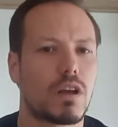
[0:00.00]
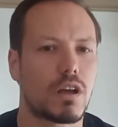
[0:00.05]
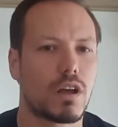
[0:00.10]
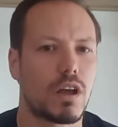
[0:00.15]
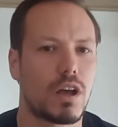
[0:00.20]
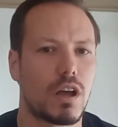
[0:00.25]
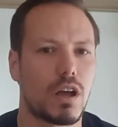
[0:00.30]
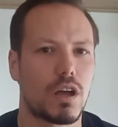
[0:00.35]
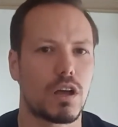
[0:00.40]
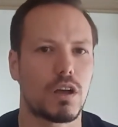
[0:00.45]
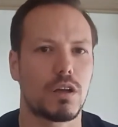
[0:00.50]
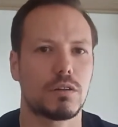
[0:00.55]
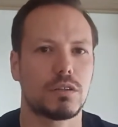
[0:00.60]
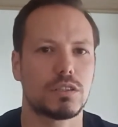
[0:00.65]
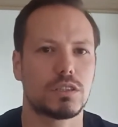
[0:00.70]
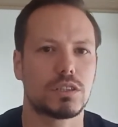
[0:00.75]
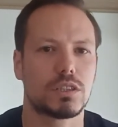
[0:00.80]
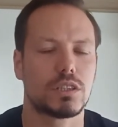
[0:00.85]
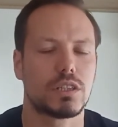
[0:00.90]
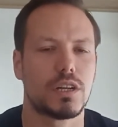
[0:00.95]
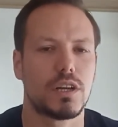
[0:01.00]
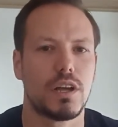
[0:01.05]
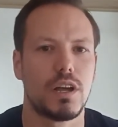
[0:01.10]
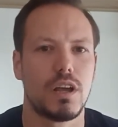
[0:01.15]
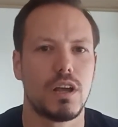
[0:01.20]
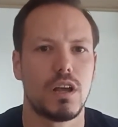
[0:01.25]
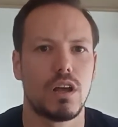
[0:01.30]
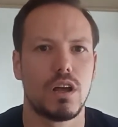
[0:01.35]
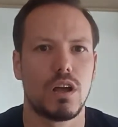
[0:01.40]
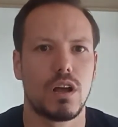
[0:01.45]
And
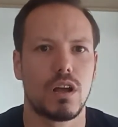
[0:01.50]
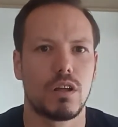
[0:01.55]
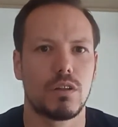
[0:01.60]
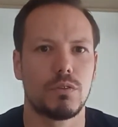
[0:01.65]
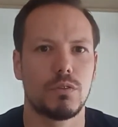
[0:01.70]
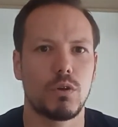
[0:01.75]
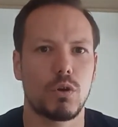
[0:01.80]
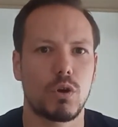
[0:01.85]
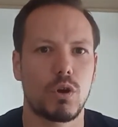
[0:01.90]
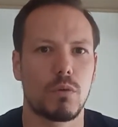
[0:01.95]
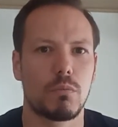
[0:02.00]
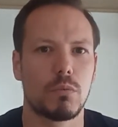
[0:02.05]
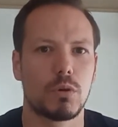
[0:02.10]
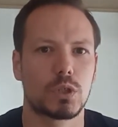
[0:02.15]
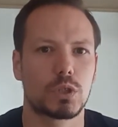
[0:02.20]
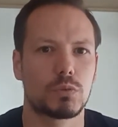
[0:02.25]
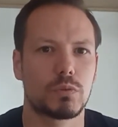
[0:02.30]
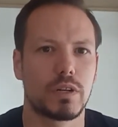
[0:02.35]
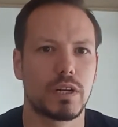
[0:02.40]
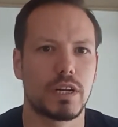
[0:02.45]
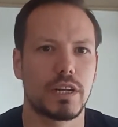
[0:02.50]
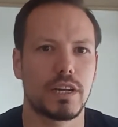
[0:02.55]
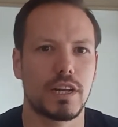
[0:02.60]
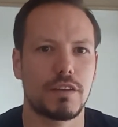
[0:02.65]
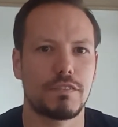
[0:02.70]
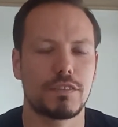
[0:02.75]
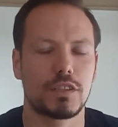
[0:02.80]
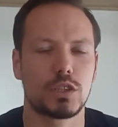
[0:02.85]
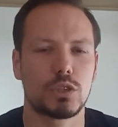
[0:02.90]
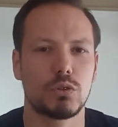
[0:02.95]
not got much really
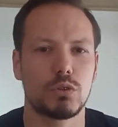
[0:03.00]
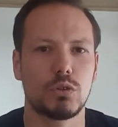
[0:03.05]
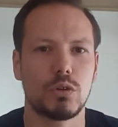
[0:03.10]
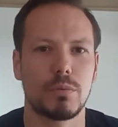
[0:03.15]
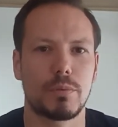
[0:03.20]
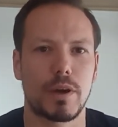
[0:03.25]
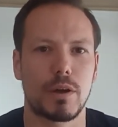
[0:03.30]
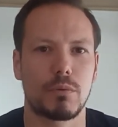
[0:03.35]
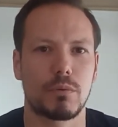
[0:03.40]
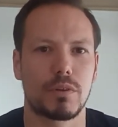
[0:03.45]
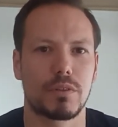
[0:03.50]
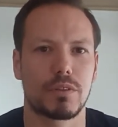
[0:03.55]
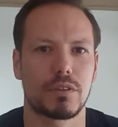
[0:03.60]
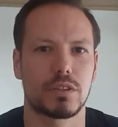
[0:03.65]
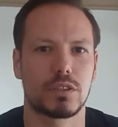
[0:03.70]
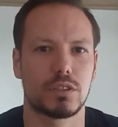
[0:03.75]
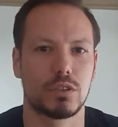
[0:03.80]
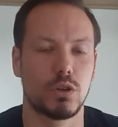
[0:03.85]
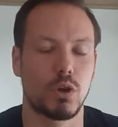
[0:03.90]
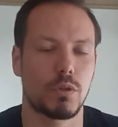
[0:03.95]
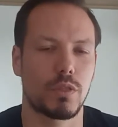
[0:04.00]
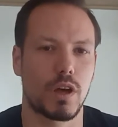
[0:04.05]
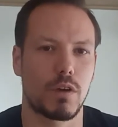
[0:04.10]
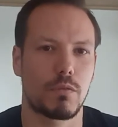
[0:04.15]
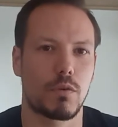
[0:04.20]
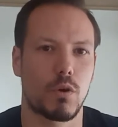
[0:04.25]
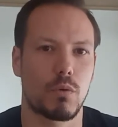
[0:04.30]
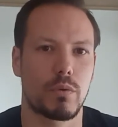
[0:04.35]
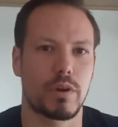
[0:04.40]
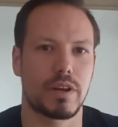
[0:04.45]
left to talk about with this. Not that I've
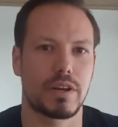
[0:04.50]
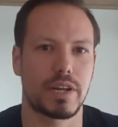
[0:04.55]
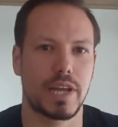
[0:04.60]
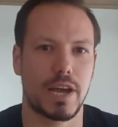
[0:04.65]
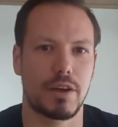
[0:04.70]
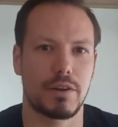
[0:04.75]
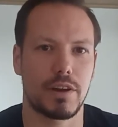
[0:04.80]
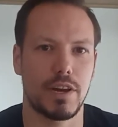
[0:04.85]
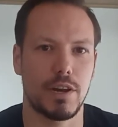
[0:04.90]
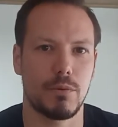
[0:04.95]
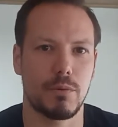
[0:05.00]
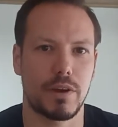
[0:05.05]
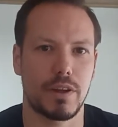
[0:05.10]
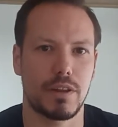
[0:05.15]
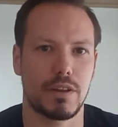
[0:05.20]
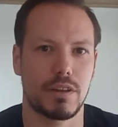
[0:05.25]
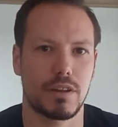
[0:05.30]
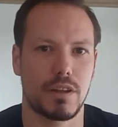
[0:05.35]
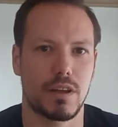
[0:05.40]
got written down anyway.